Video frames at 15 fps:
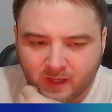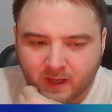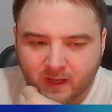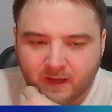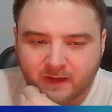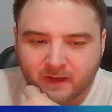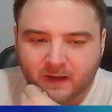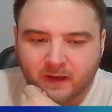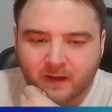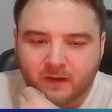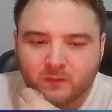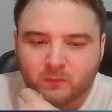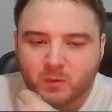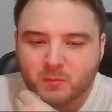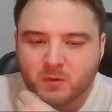and I
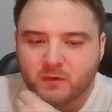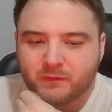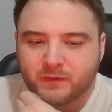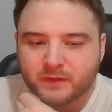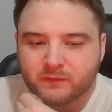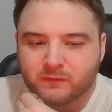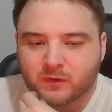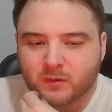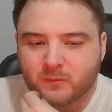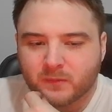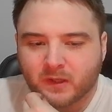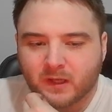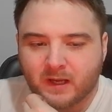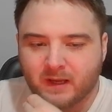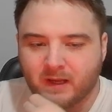removed it from,
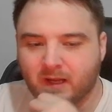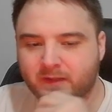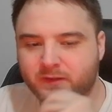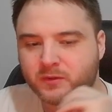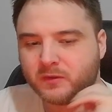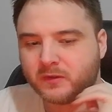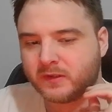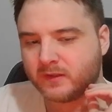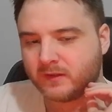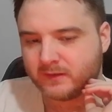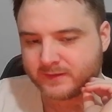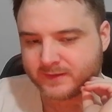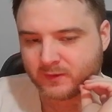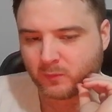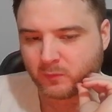I took
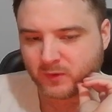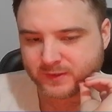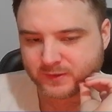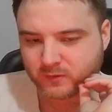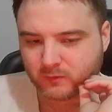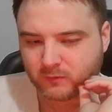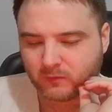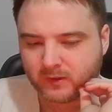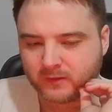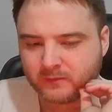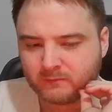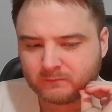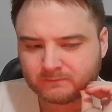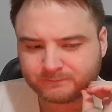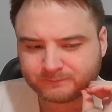0.01